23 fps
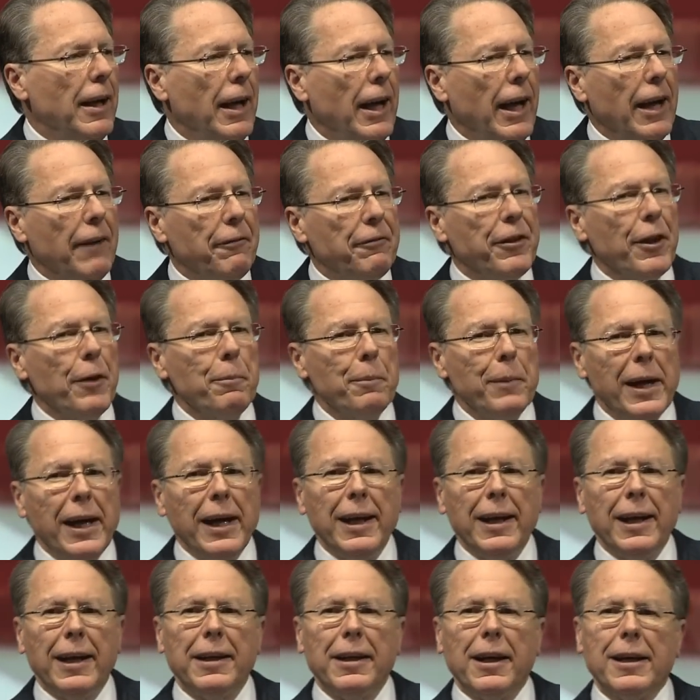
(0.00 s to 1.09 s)
If the
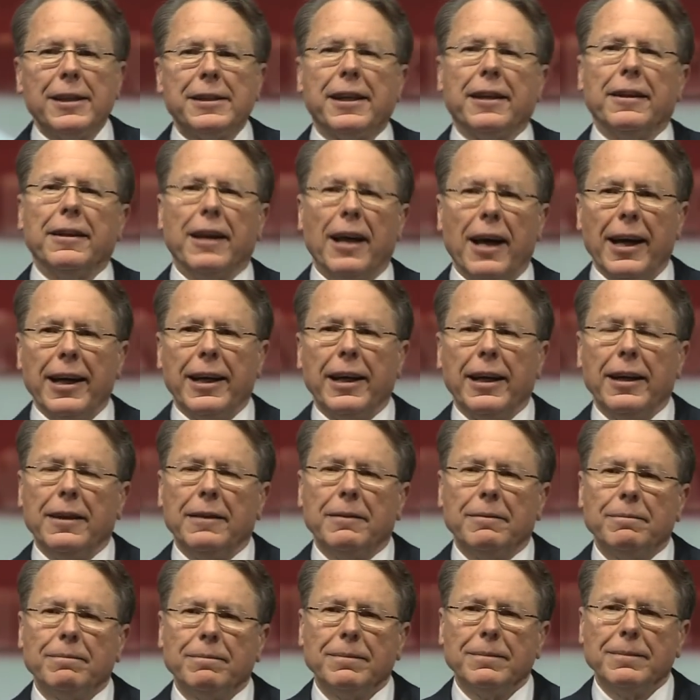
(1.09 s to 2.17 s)
media doesn't like it,
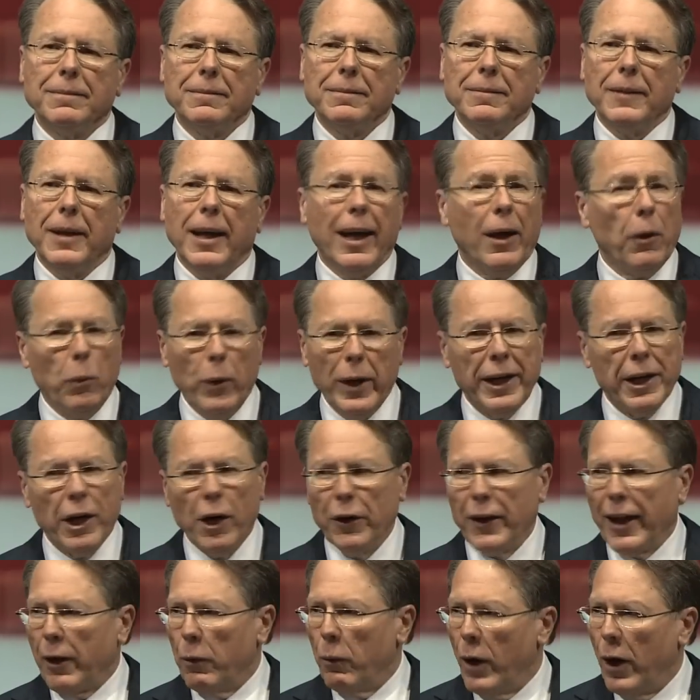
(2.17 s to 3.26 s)
and we
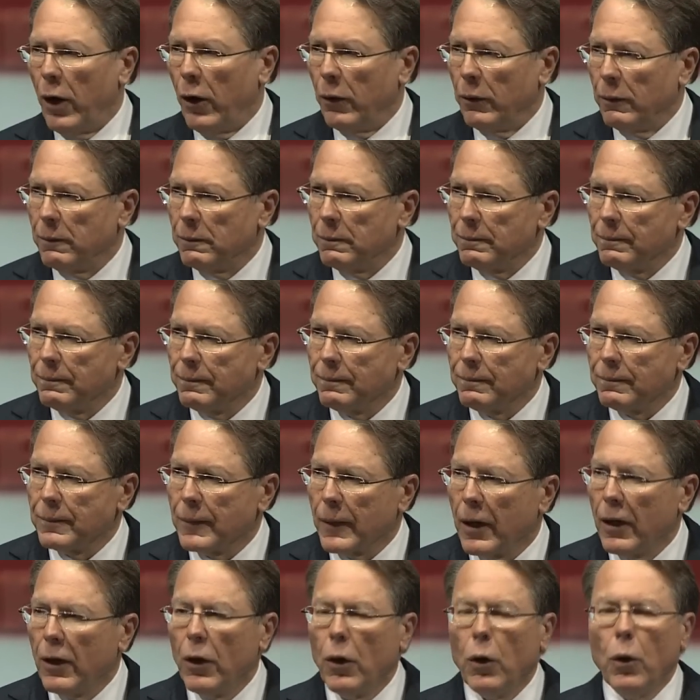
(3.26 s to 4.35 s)
know they won't,
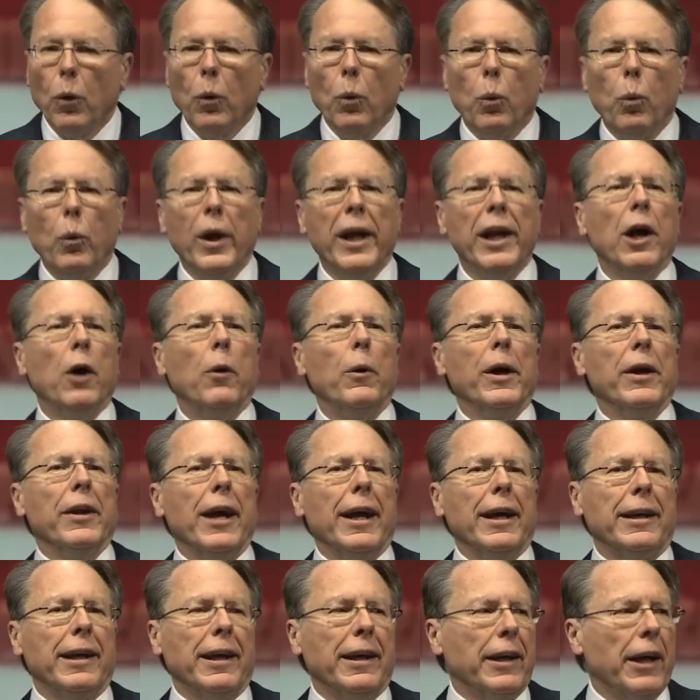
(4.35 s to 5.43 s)
we know where
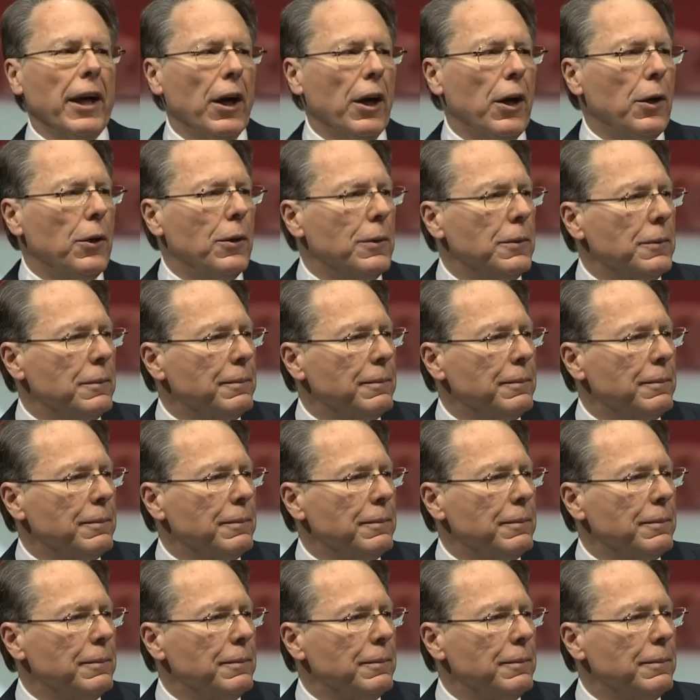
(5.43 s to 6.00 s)
they can go.